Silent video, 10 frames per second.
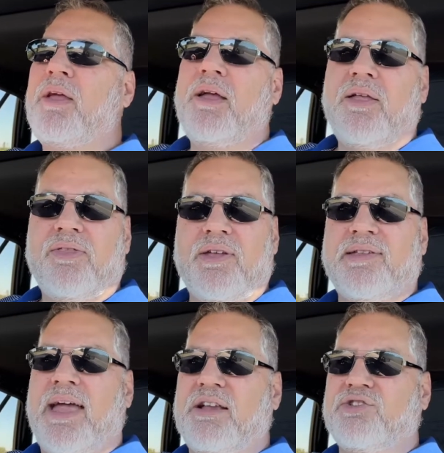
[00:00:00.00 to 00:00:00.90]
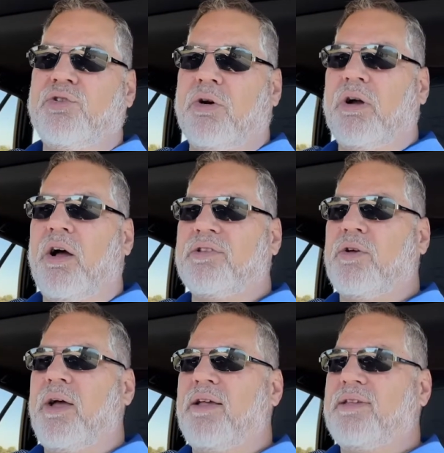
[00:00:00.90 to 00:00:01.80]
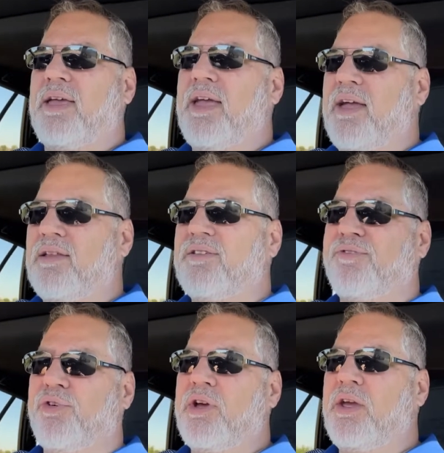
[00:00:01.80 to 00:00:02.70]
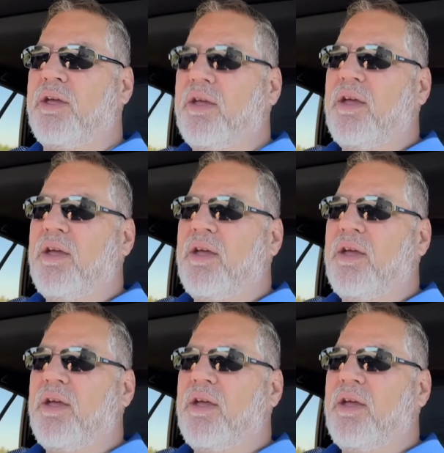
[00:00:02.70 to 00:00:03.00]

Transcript: this hatch door also has a hands-free